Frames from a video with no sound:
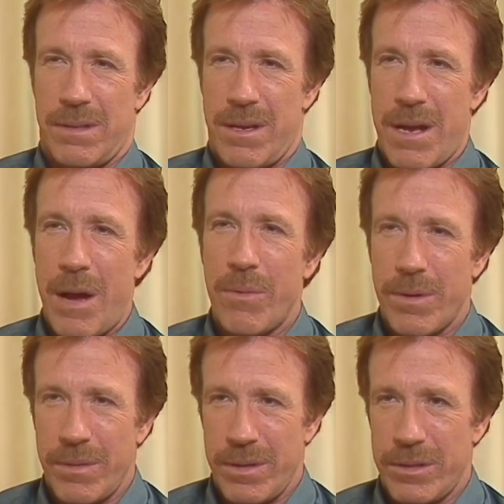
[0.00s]
You know, I
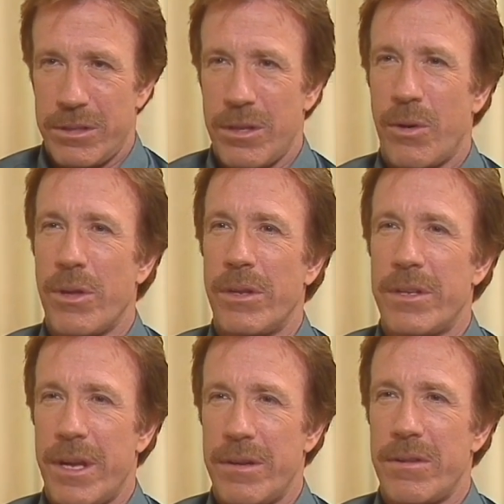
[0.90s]
want to show the
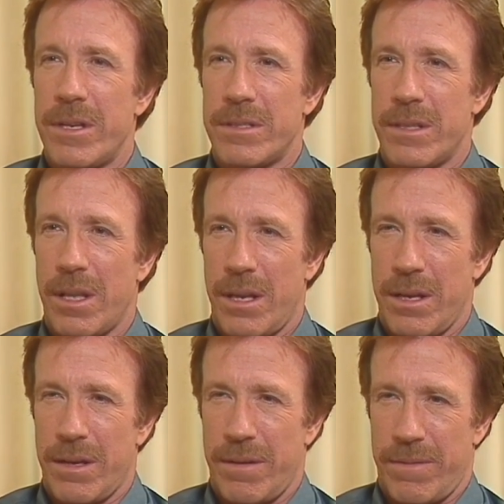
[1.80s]
tenderness and the
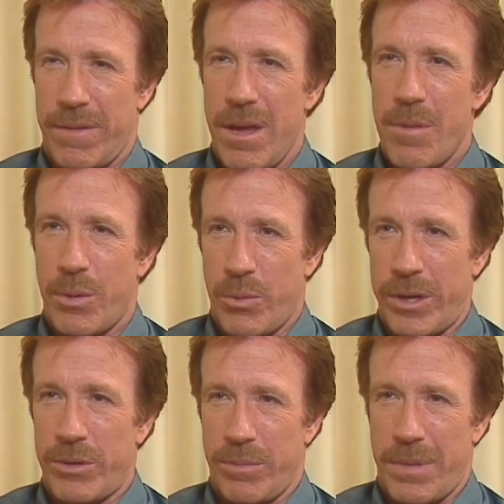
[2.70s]
love between
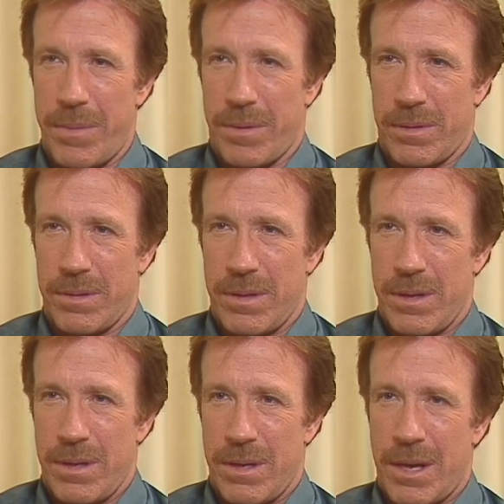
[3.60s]
two people,
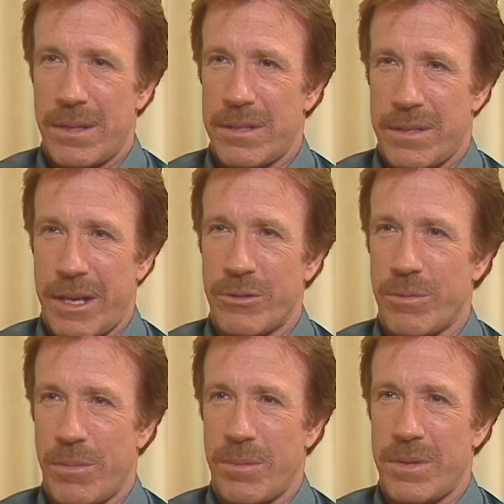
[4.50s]
not the sexual
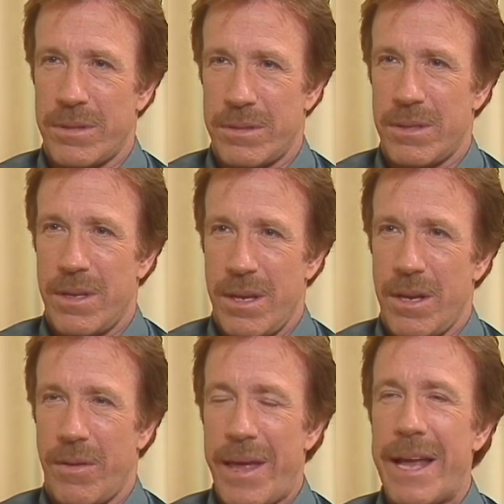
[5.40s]
moments.
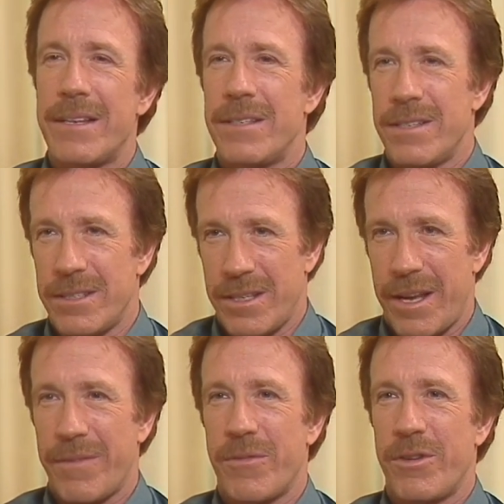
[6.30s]
You know, that is
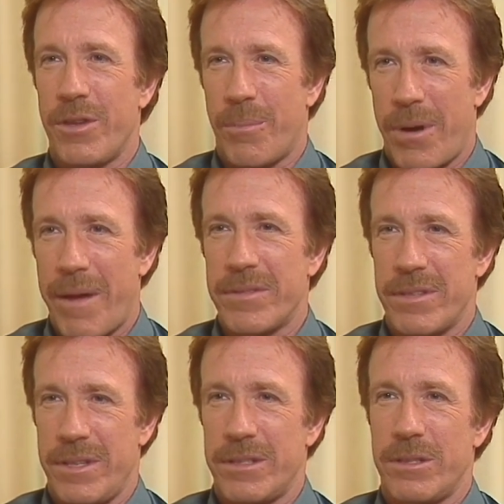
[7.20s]
left to the privacy
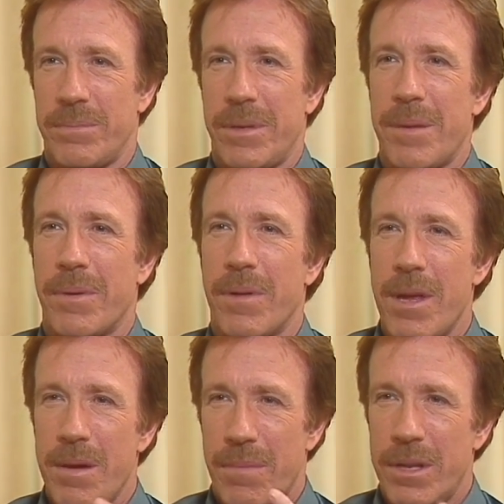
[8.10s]
of these two people.
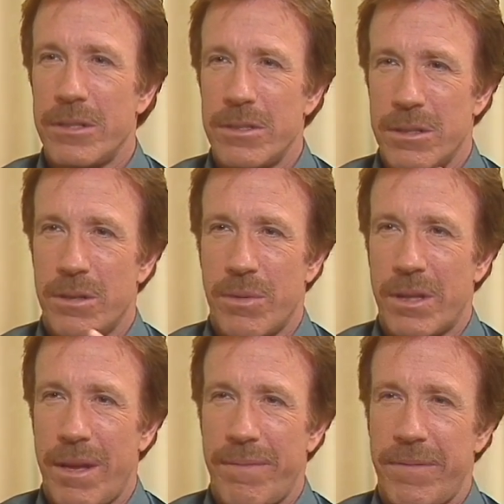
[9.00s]
But let's show what
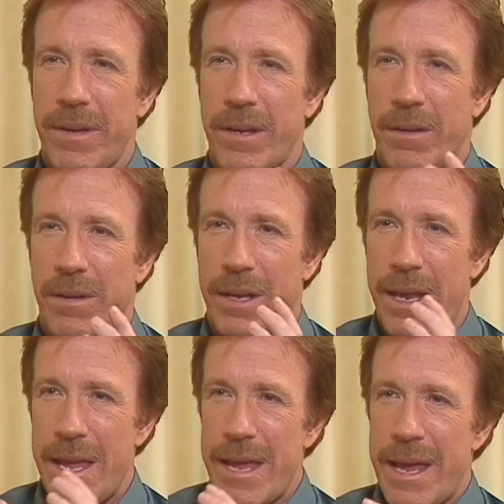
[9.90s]
they feel
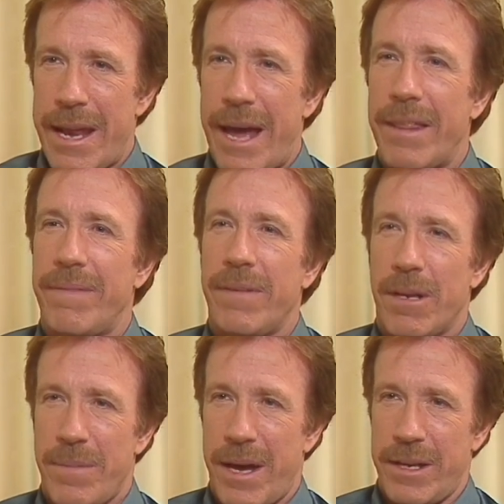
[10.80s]
and how they feel
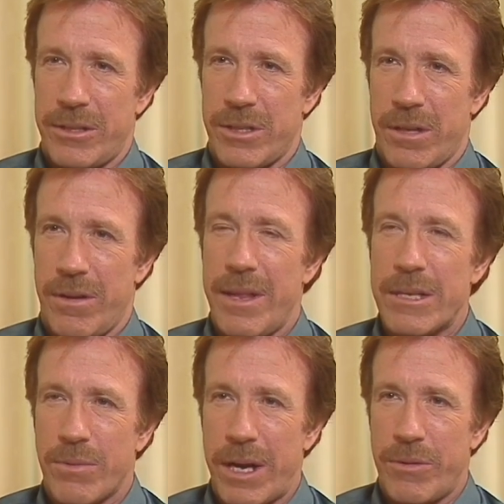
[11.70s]
about each other. And
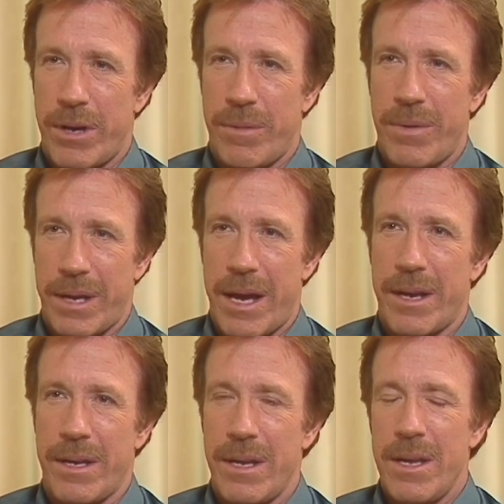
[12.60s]
that's what I tried to bring out
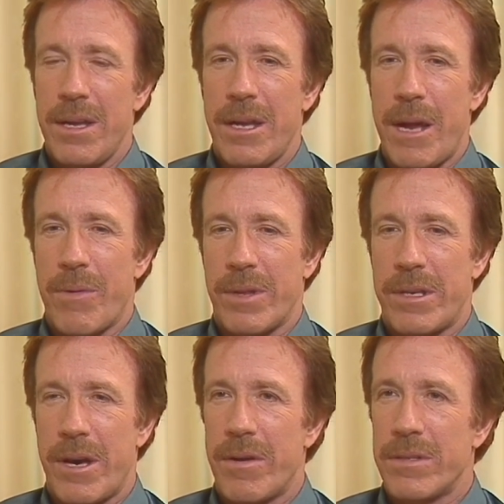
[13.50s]
in Hero on the
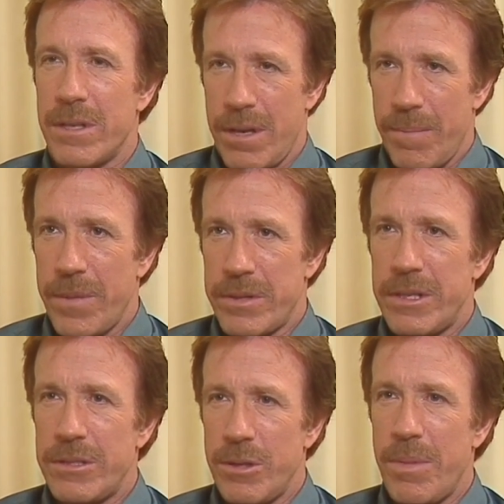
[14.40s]
Terrace. There's
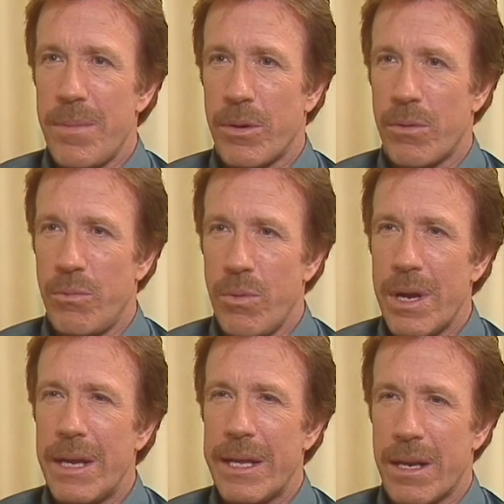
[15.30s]
these two people who are
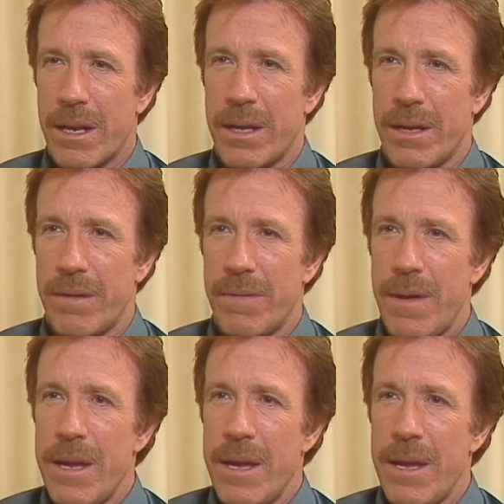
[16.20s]
really in love.